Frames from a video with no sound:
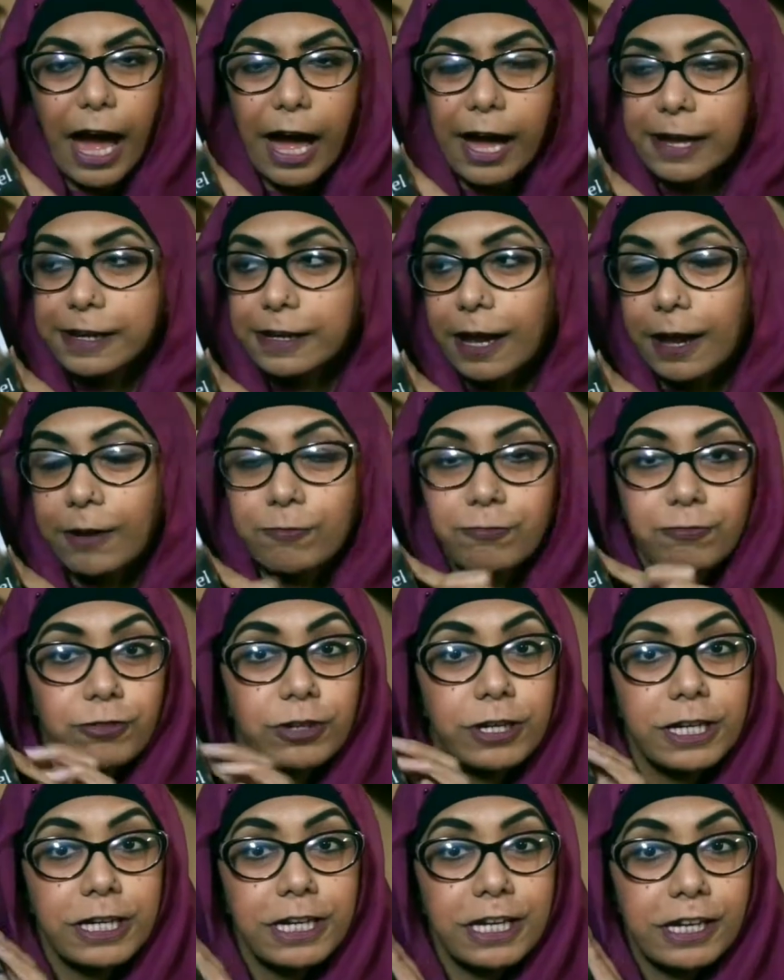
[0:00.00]
and I'm
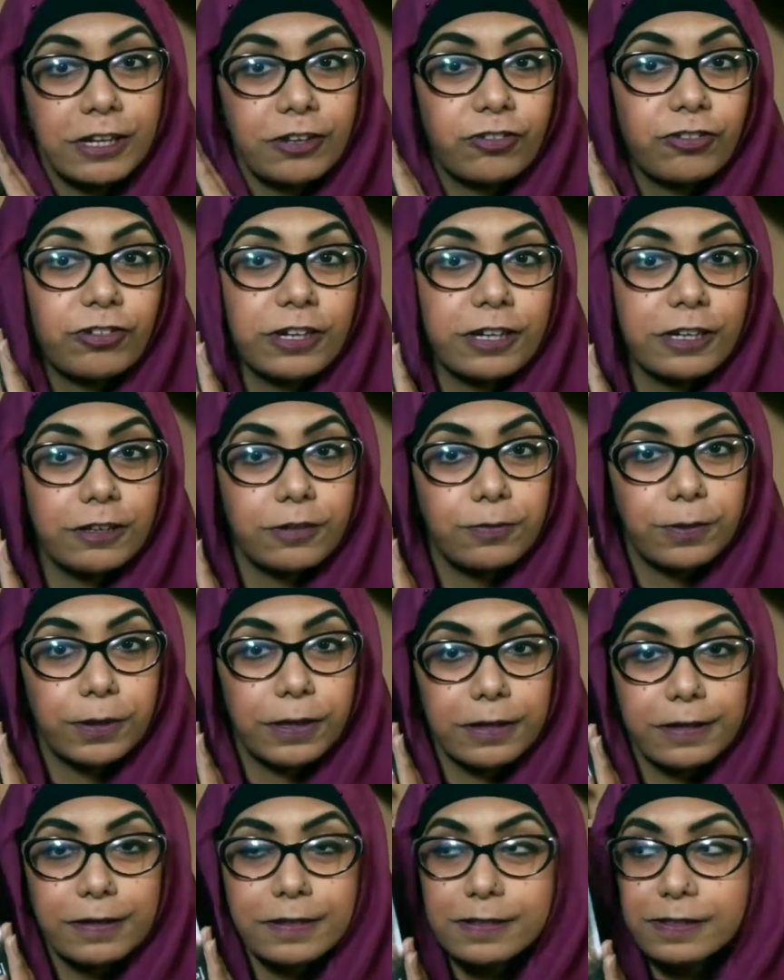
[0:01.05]
really intrigued
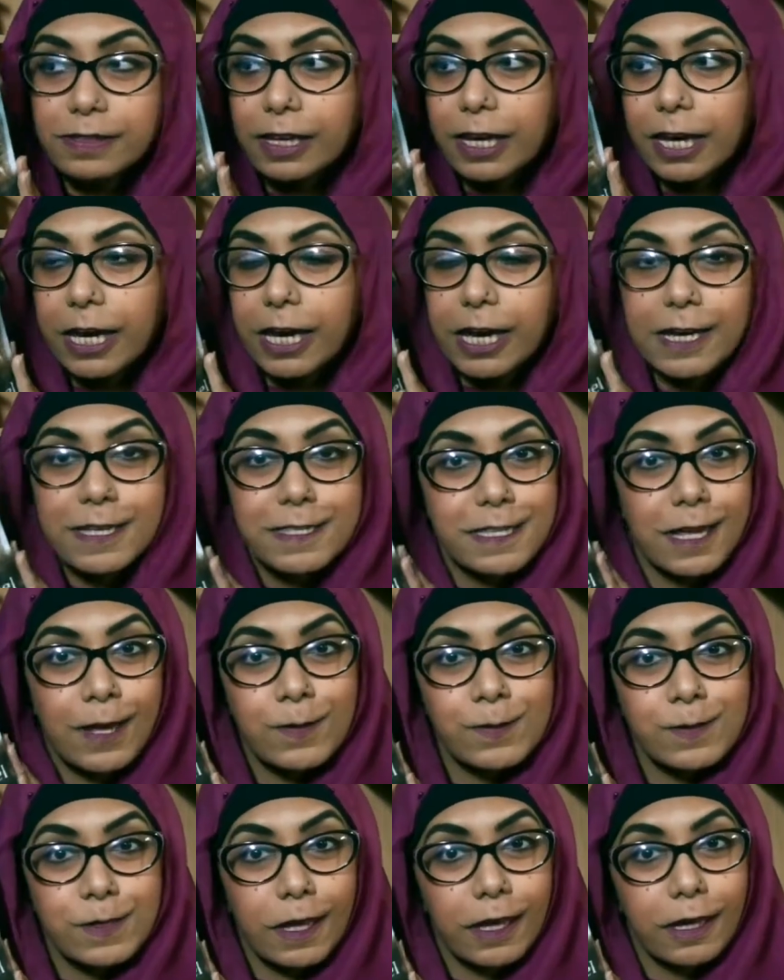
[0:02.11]
because it
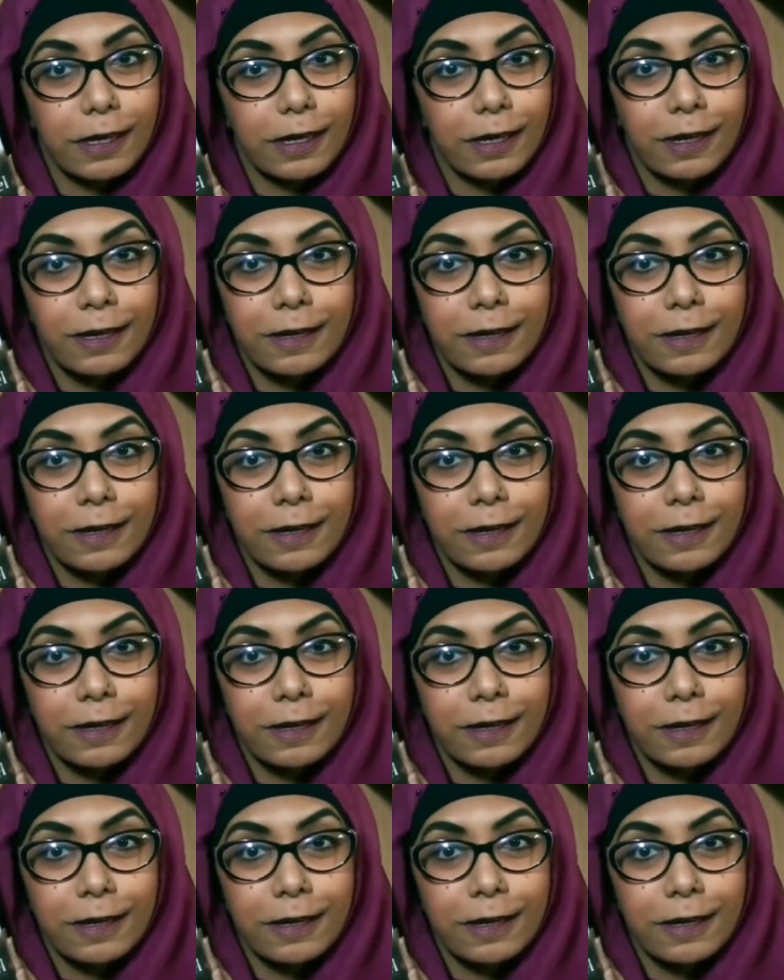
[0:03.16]
sounds like